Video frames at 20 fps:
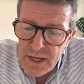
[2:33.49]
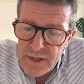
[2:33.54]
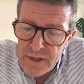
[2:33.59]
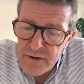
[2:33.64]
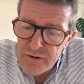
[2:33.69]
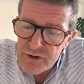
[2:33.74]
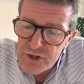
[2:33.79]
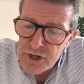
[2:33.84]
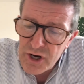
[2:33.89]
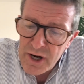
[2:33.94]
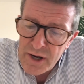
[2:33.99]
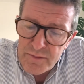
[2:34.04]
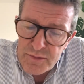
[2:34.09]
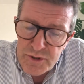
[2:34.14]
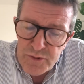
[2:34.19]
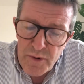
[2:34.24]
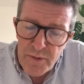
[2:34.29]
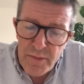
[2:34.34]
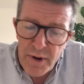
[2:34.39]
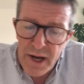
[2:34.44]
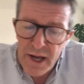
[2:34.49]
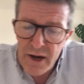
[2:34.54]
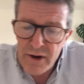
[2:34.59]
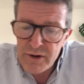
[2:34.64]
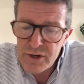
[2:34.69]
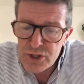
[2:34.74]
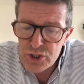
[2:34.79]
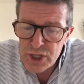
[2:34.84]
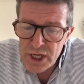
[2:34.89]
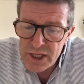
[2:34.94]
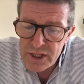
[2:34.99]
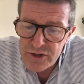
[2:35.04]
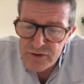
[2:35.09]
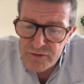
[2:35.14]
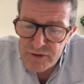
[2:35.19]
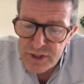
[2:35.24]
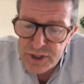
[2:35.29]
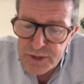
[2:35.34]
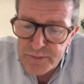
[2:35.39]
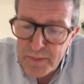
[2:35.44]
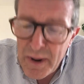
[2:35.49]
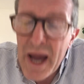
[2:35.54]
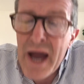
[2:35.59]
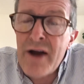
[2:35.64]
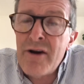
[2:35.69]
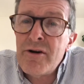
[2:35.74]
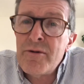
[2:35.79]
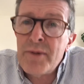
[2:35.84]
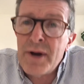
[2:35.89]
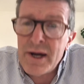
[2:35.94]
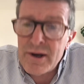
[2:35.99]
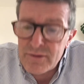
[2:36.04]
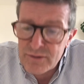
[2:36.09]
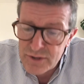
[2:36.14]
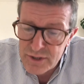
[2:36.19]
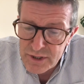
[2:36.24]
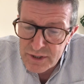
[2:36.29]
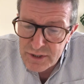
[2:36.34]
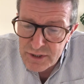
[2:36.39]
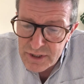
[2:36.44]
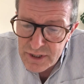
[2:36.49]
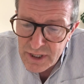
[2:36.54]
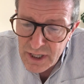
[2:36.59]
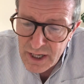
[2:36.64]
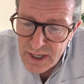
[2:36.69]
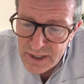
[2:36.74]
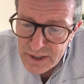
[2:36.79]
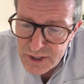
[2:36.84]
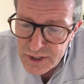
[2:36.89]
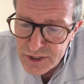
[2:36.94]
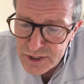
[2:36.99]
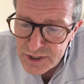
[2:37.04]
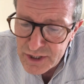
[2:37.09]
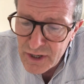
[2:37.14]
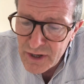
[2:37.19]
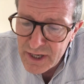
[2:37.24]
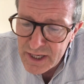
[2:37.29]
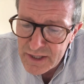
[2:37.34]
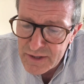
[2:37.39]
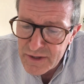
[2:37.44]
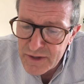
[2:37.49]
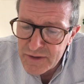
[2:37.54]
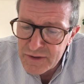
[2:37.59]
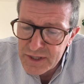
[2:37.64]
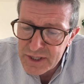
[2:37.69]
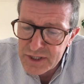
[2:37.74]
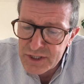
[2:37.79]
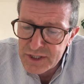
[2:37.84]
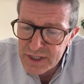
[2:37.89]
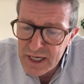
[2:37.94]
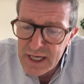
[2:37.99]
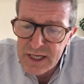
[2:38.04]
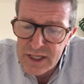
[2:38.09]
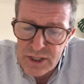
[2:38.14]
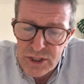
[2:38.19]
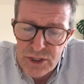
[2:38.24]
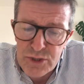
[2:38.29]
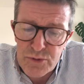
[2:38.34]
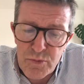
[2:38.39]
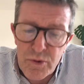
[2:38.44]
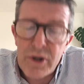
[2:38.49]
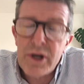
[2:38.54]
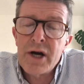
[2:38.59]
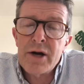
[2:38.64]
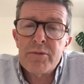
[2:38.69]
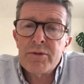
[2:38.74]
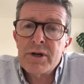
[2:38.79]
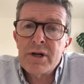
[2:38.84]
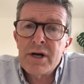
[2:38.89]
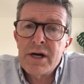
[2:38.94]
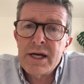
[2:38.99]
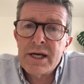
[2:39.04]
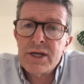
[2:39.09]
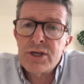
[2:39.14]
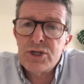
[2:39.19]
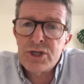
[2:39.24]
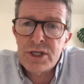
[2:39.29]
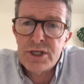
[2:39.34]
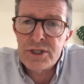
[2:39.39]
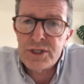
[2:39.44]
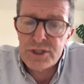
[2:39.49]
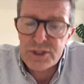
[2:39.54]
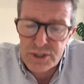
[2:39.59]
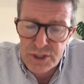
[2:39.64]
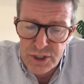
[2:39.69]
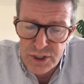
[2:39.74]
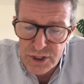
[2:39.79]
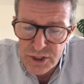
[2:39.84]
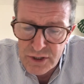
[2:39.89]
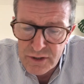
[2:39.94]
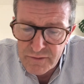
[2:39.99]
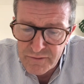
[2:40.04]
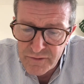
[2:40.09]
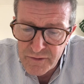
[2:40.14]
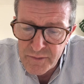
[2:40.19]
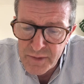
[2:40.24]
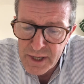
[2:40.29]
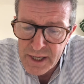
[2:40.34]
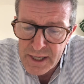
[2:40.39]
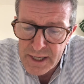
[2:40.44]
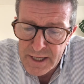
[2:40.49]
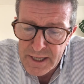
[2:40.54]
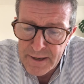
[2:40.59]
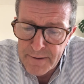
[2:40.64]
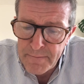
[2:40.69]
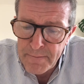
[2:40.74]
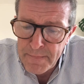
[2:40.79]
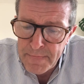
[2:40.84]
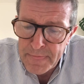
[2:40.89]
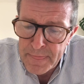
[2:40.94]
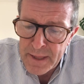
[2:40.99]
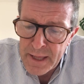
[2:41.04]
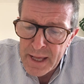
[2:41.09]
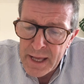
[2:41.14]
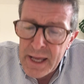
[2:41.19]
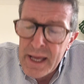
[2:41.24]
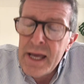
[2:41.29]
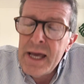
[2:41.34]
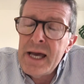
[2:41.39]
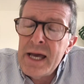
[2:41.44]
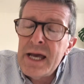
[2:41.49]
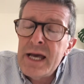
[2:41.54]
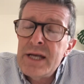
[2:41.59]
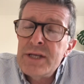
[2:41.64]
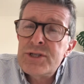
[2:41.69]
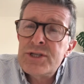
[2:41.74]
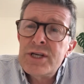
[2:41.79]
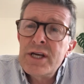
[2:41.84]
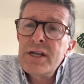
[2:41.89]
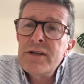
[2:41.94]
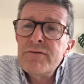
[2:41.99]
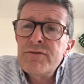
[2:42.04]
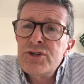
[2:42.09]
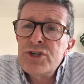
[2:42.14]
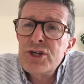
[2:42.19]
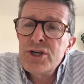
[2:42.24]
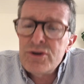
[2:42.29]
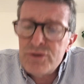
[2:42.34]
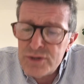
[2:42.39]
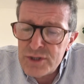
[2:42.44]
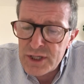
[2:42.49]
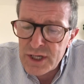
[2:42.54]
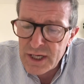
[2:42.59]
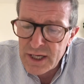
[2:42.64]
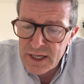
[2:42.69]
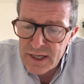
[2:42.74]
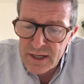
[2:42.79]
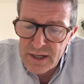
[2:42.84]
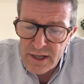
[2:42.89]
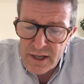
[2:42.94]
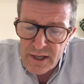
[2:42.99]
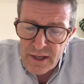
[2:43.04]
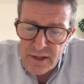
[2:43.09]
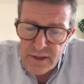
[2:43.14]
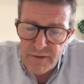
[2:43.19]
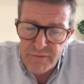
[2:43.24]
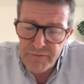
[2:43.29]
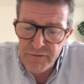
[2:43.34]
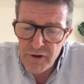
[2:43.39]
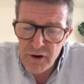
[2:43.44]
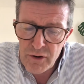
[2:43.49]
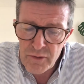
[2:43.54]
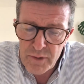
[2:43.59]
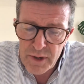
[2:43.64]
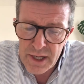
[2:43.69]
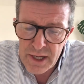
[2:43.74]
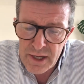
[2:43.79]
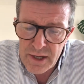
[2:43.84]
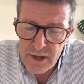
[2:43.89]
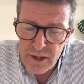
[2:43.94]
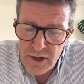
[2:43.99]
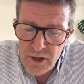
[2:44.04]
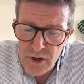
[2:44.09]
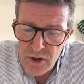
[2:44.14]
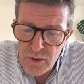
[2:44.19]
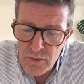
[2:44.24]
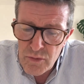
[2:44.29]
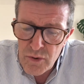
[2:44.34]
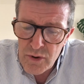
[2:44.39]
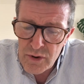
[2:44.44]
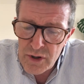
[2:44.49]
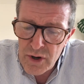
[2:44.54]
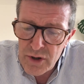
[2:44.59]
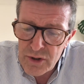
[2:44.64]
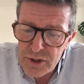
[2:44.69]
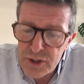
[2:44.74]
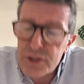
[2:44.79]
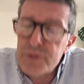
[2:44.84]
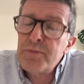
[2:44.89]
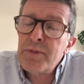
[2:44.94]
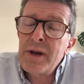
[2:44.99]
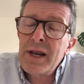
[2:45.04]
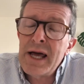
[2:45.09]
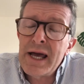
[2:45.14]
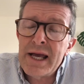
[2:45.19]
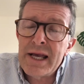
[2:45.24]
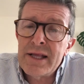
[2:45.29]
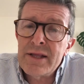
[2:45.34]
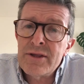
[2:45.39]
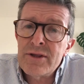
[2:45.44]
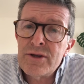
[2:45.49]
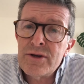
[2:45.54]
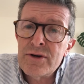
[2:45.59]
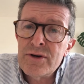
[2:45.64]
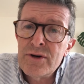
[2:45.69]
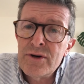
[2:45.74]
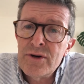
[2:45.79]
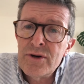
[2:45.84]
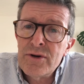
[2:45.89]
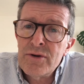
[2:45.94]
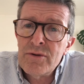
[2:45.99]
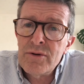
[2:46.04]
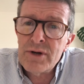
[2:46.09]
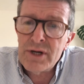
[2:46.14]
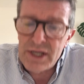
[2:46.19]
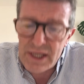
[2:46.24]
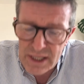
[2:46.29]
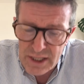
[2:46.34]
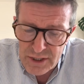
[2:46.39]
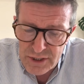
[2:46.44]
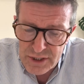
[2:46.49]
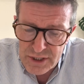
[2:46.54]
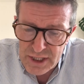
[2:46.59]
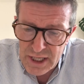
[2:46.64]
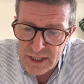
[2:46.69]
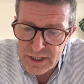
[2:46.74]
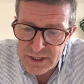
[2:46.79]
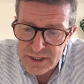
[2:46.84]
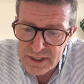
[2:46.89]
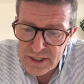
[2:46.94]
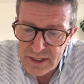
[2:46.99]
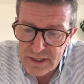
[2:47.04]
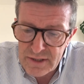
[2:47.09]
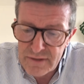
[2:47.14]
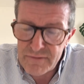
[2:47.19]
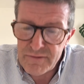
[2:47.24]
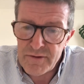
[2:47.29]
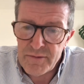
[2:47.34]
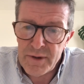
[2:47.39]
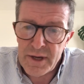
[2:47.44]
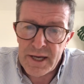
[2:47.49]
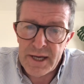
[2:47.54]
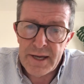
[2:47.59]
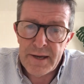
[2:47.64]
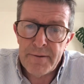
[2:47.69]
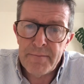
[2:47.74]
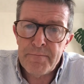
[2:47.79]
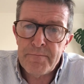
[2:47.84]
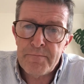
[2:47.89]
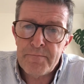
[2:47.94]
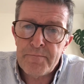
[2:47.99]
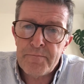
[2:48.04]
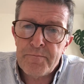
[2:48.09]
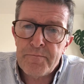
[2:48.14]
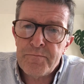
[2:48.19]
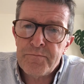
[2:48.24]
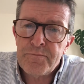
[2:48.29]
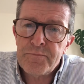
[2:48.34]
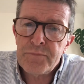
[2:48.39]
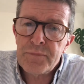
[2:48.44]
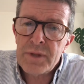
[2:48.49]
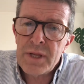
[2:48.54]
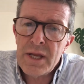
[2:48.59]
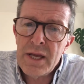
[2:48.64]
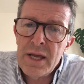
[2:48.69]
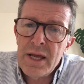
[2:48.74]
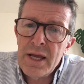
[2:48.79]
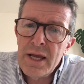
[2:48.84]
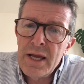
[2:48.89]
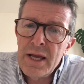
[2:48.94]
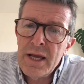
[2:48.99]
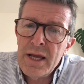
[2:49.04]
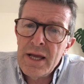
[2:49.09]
There are times when my own agenda is paramount and I decide that this is what I would like Jesus to do for me, instead of choosing the following, what God has planned, what he has destined for me.